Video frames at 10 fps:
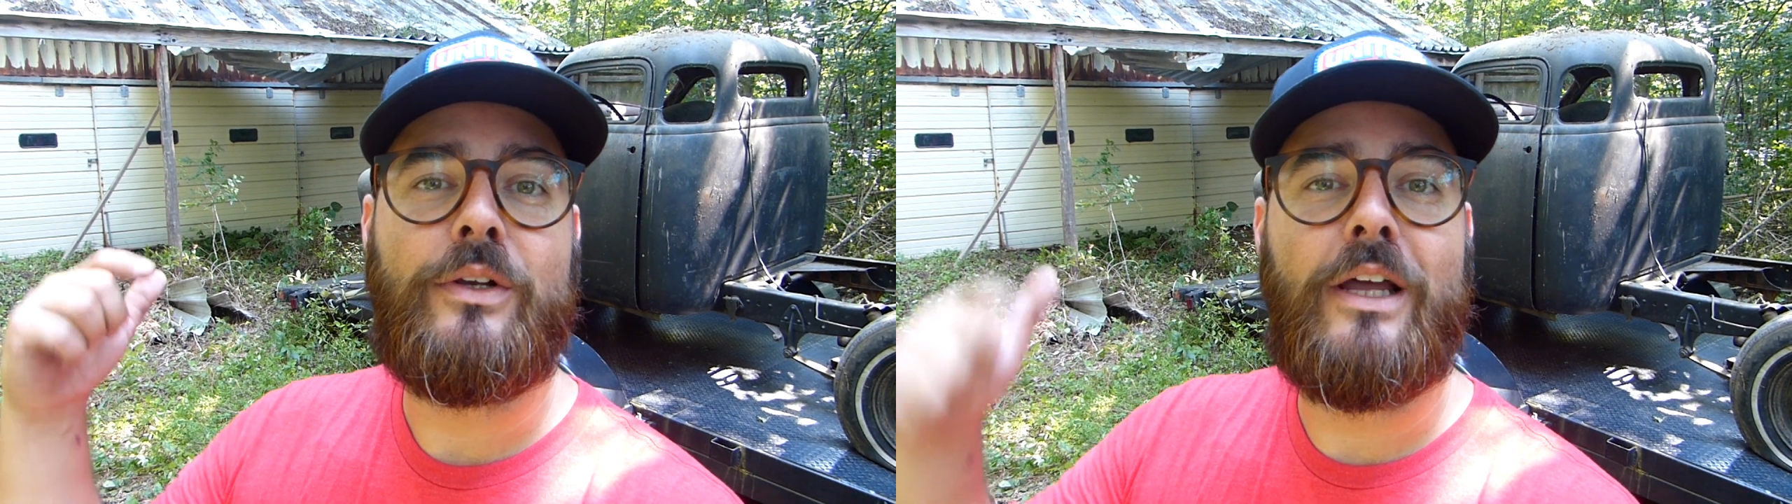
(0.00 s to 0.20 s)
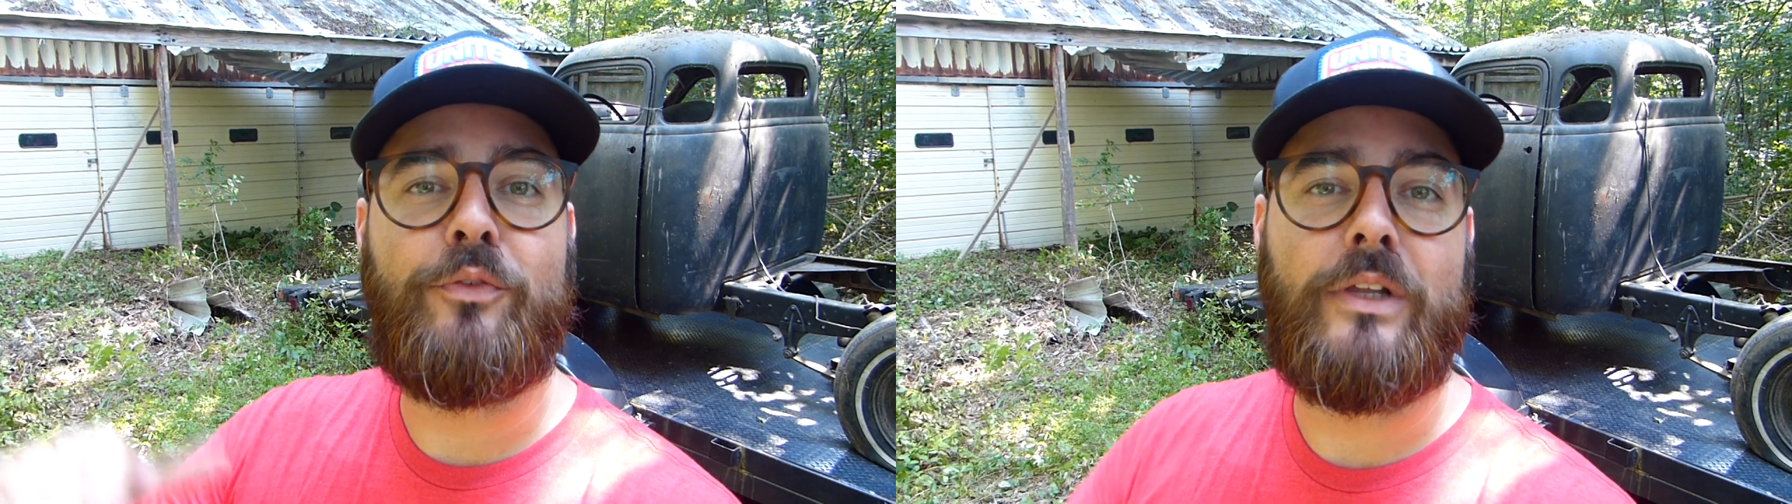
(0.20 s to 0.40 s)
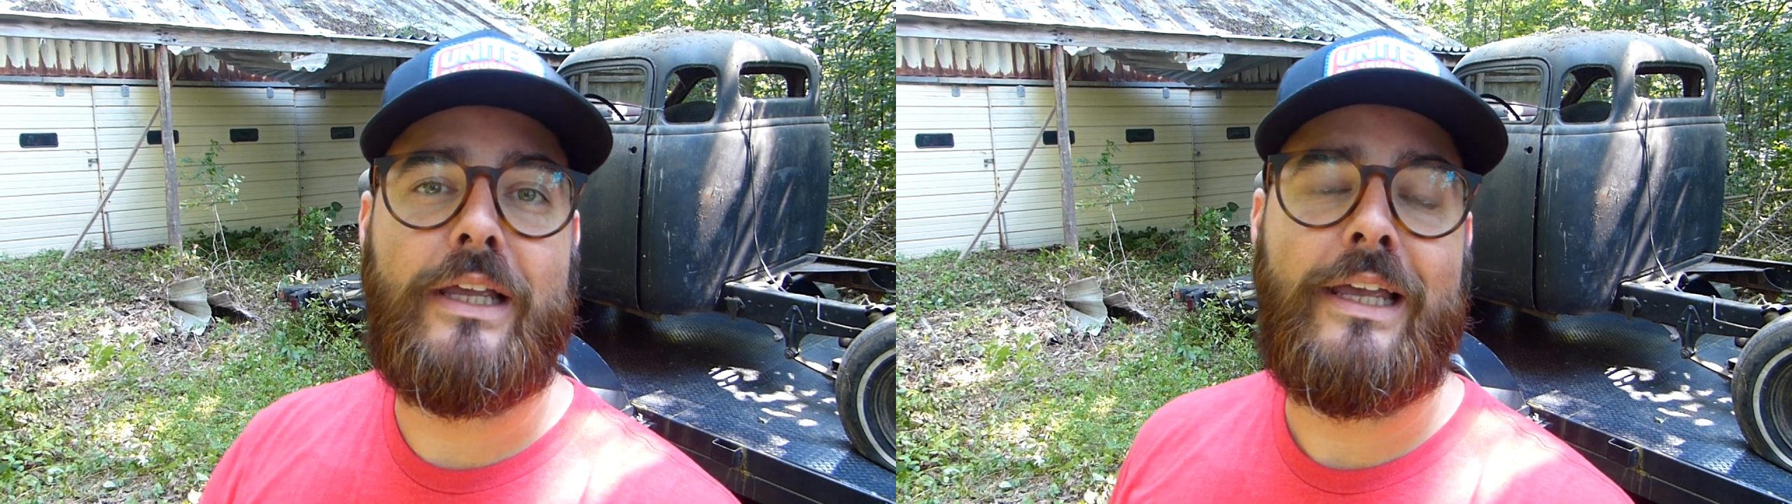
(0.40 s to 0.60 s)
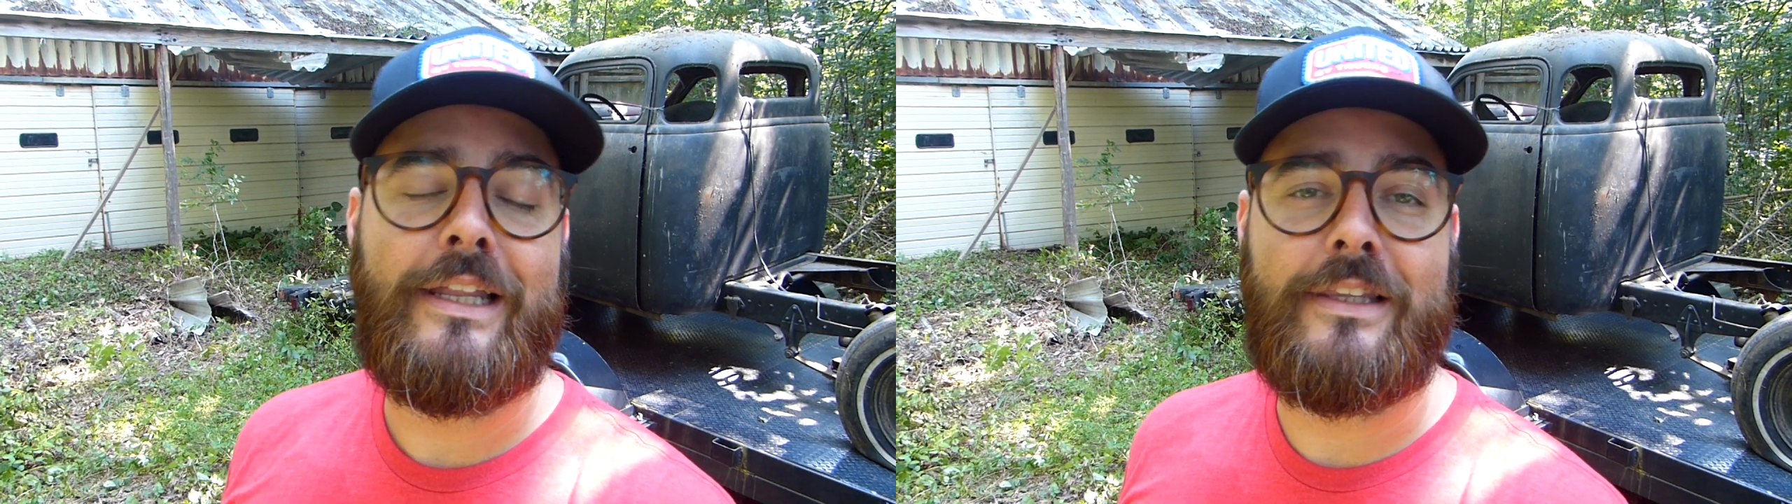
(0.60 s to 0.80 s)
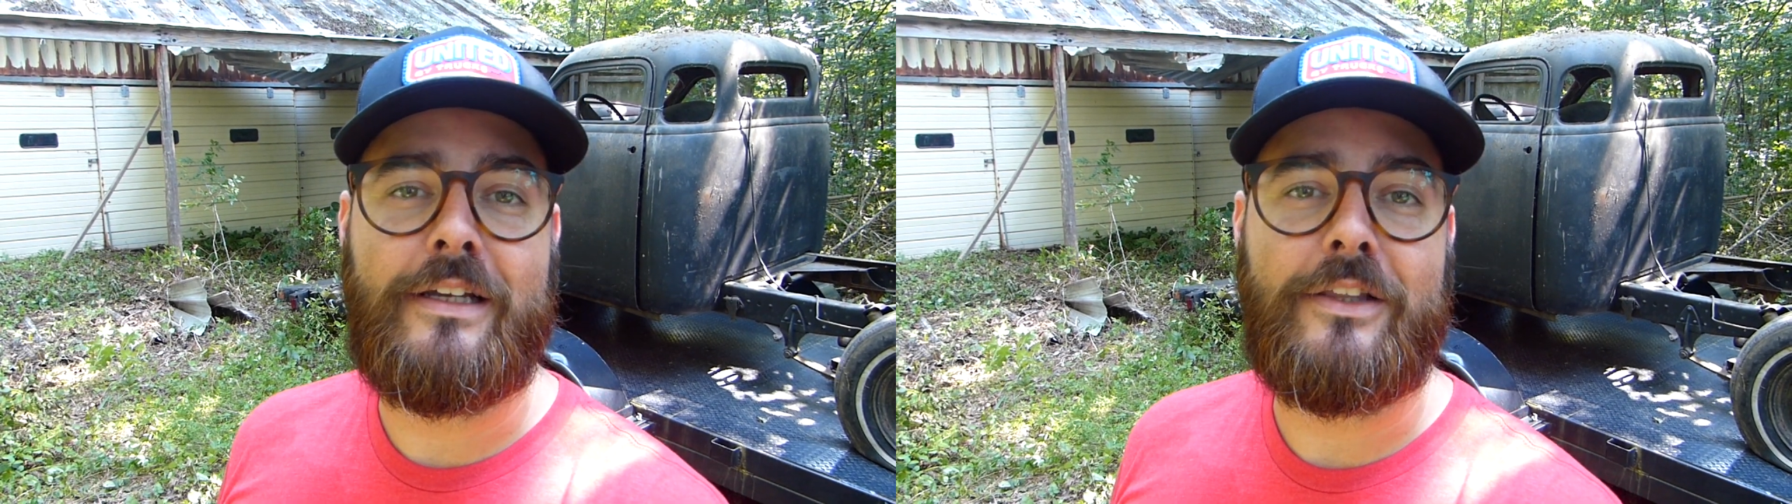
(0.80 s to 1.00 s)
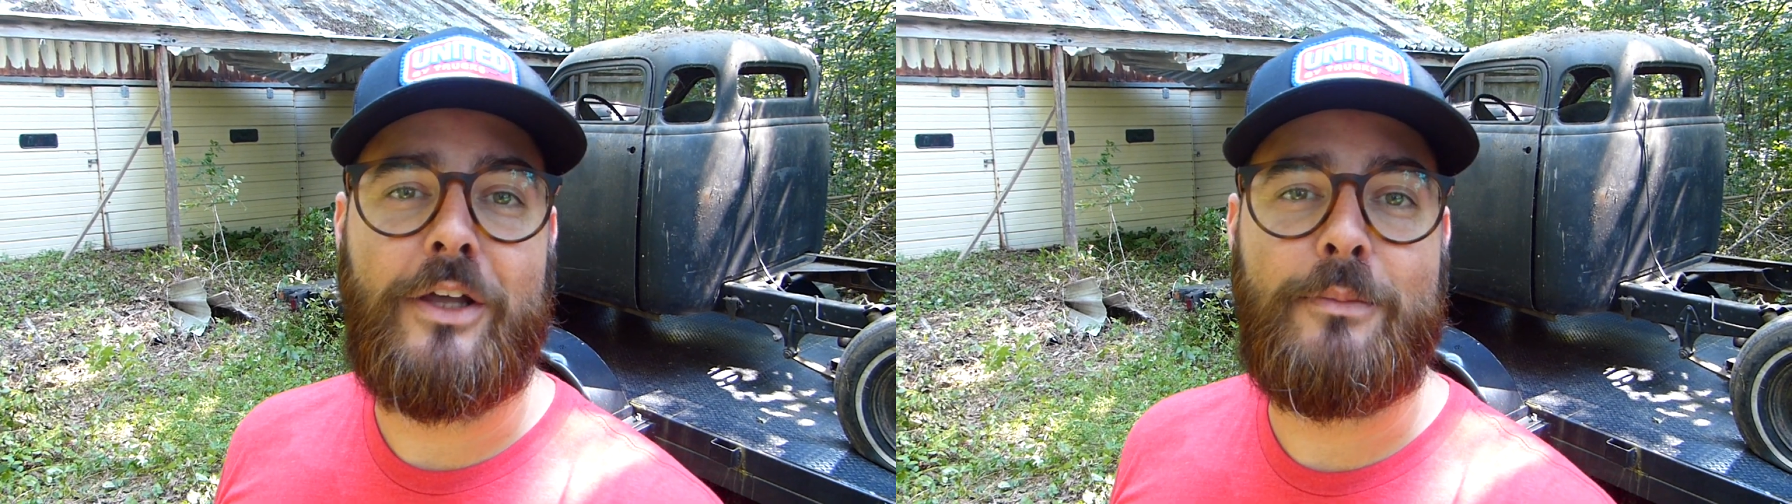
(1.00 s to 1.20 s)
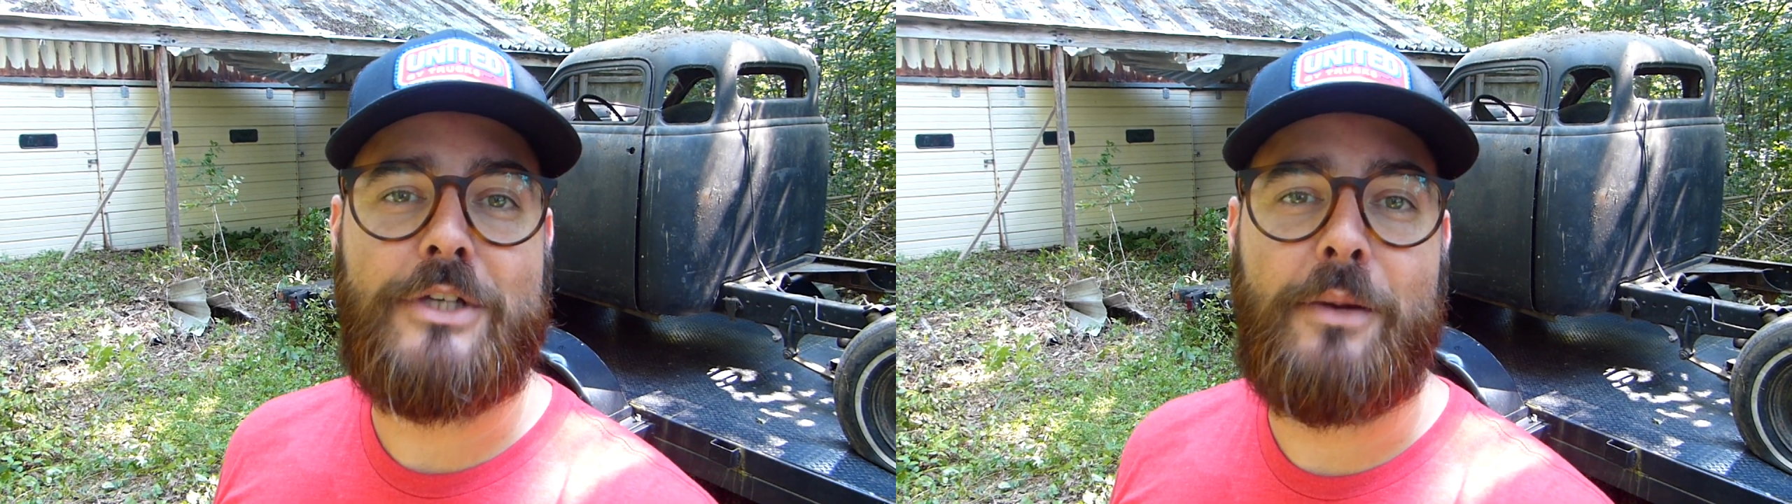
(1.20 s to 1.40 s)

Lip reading: Definitely hit the thumbs